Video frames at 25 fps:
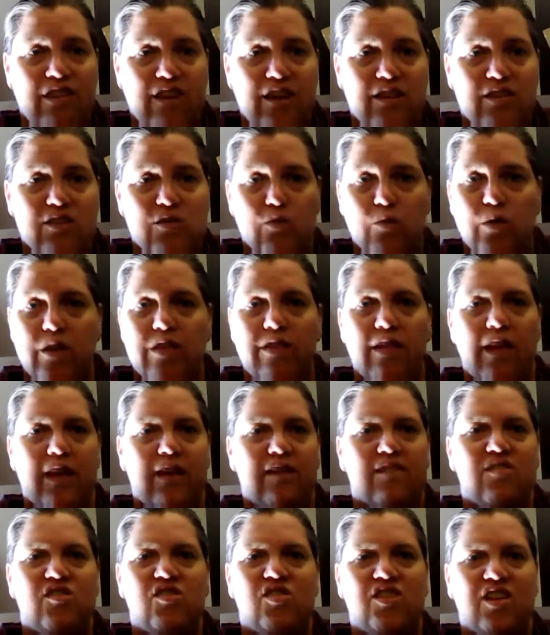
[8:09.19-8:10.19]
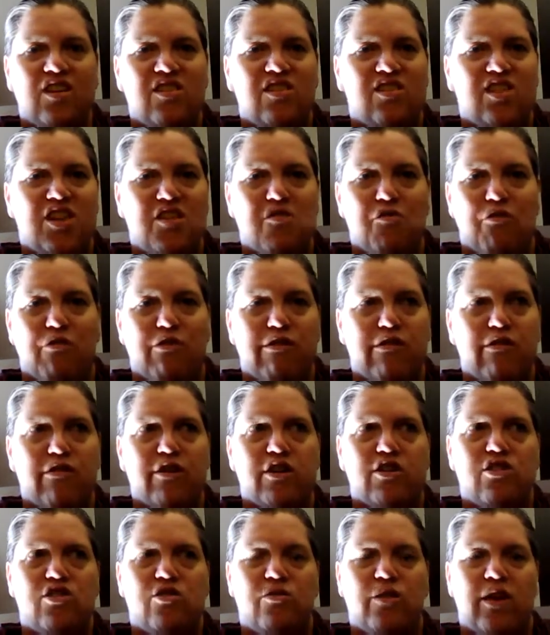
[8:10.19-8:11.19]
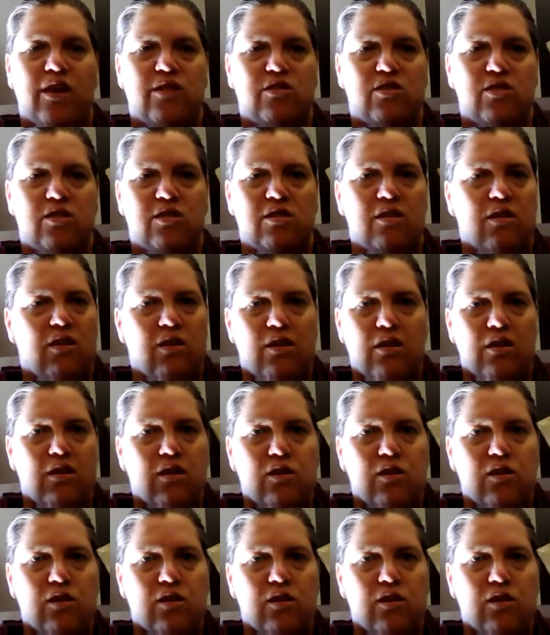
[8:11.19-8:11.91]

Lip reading: this with like a 16 or 32 ounce